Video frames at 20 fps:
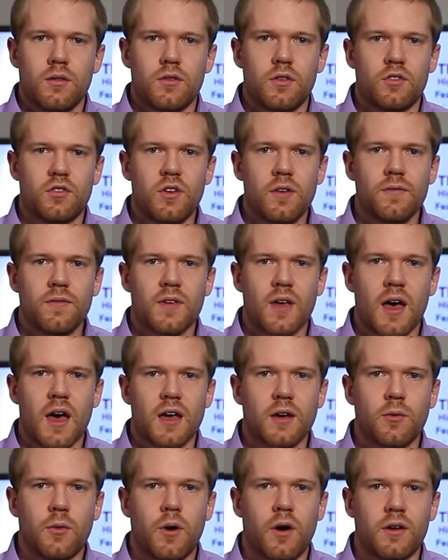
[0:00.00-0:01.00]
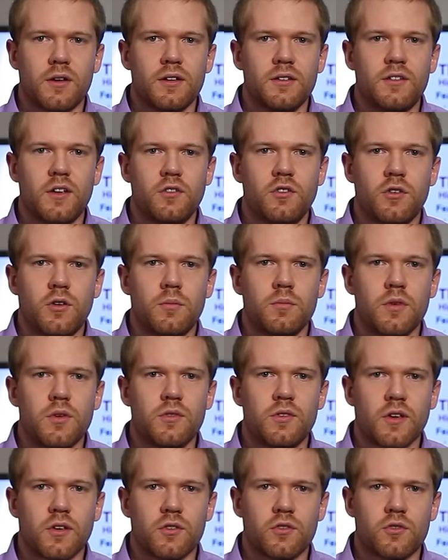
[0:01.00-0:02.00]
The shift to high-quality digital
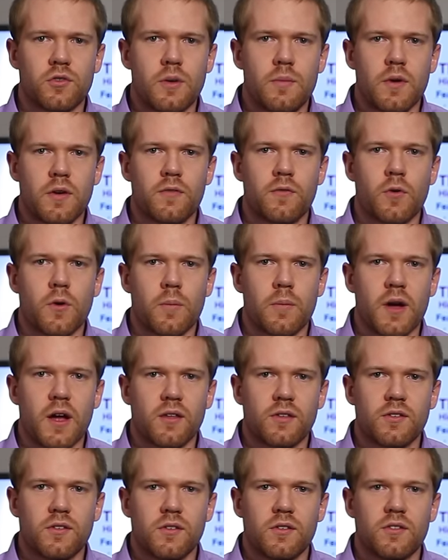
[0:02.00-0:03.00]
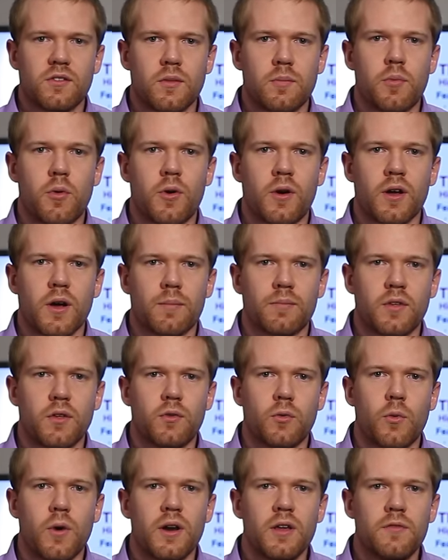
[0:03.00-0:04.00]
music streaming formats supporting up to
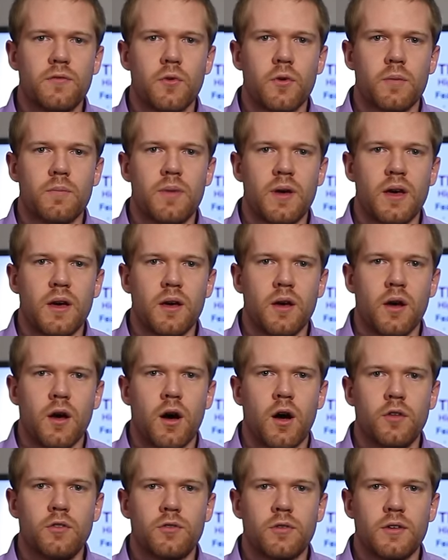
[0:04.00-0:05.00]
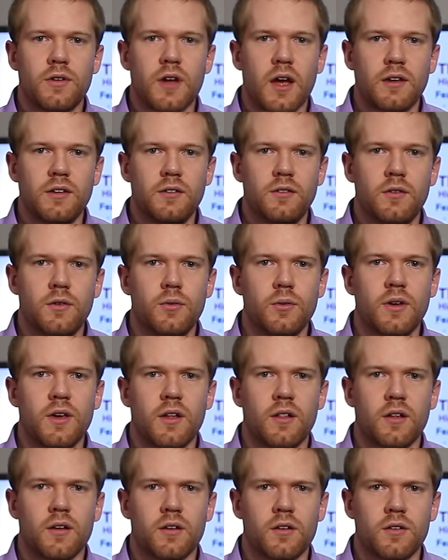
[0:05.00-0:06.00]
24-bit 192
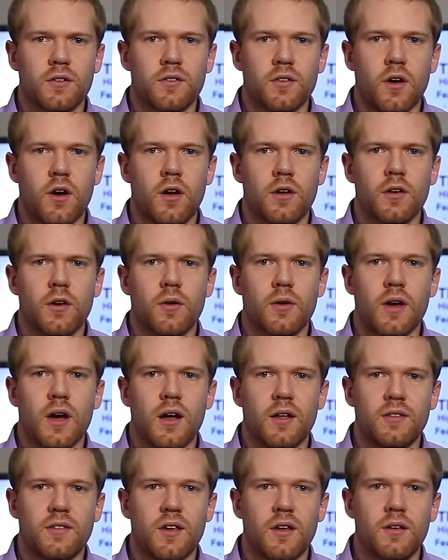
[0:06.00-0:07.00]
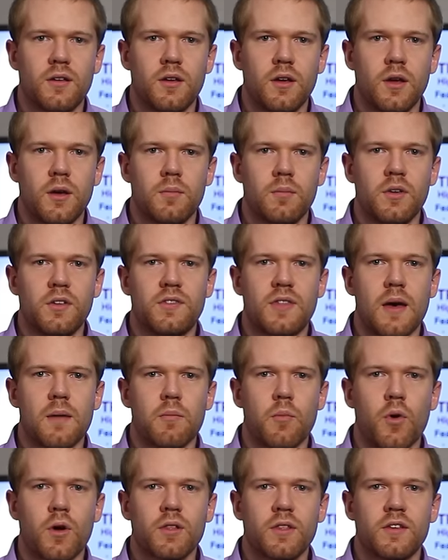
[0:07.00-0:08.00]
kHz audio content means
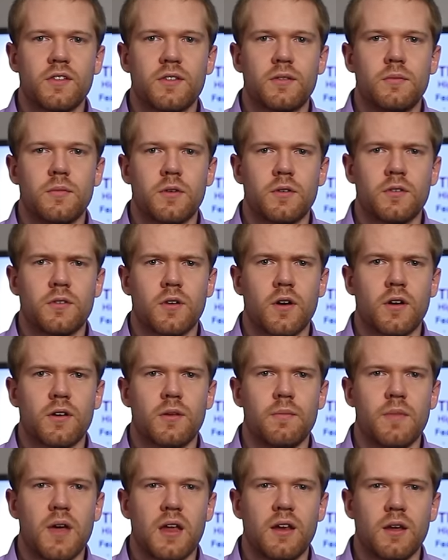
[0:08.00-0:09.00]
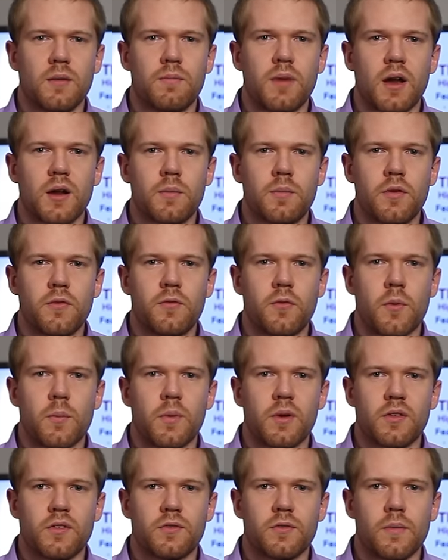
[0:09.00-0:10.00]
that more listeners are demanding better
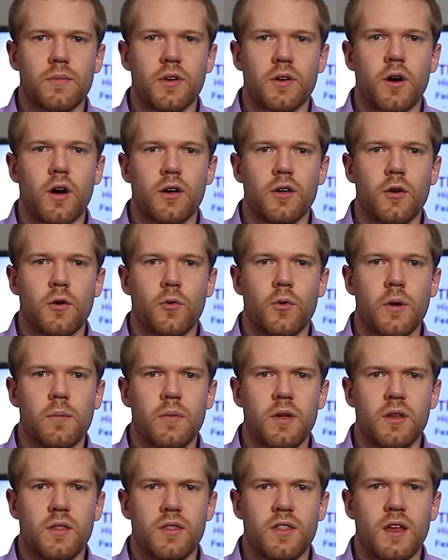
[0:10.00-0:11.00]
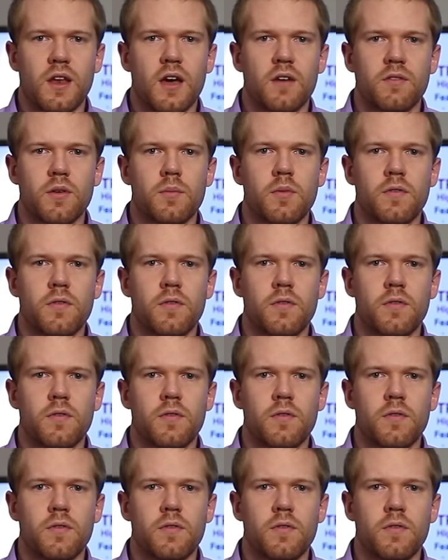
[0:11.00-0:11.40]
performance from their audio equipment than ever